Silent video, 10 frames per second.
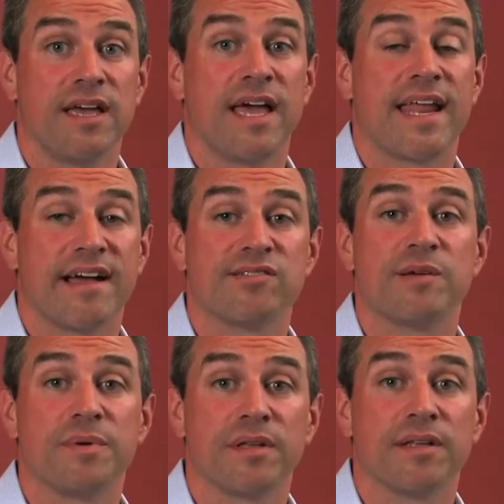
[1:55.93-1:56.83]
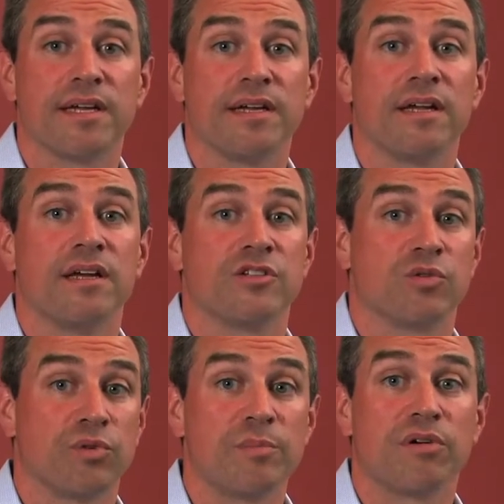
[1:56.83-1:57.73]
and has the ability to
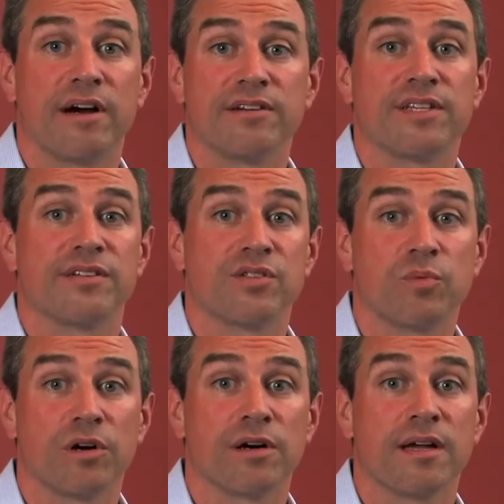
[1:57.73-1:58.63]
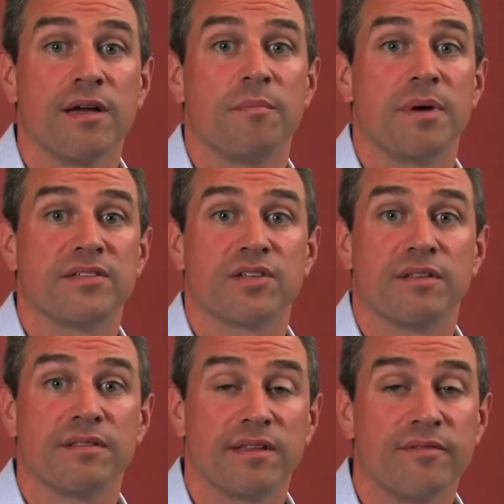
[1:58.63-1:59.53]
reprioritize the work based
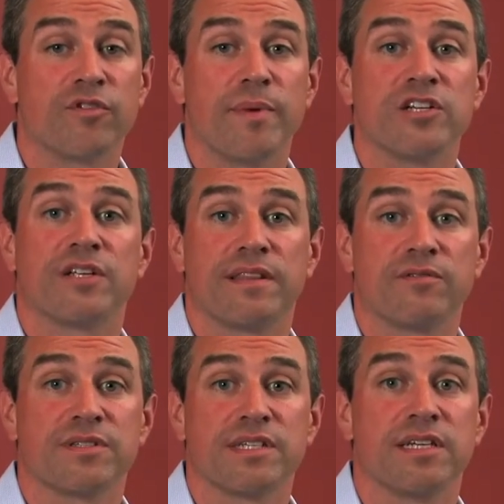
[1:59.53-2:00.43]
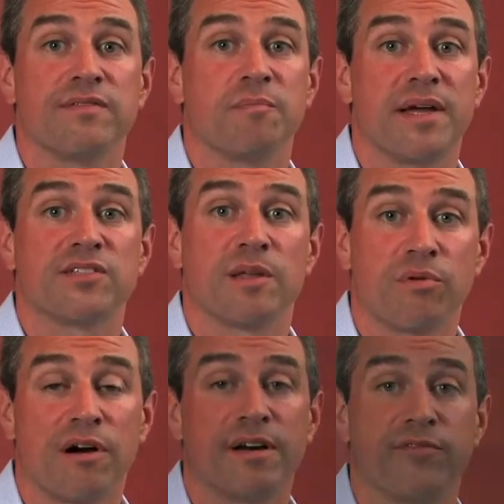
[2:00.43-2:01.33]
on information that they received and based on the
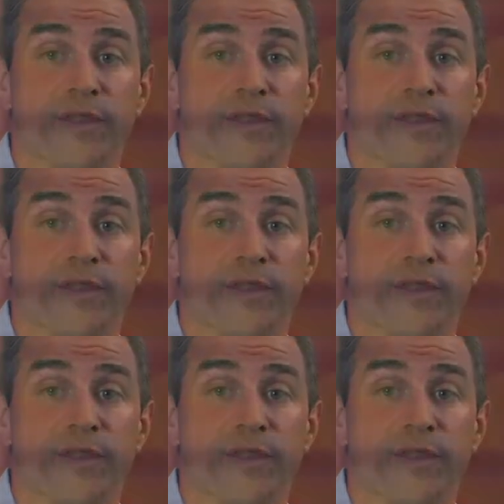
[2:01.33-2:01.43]
priority for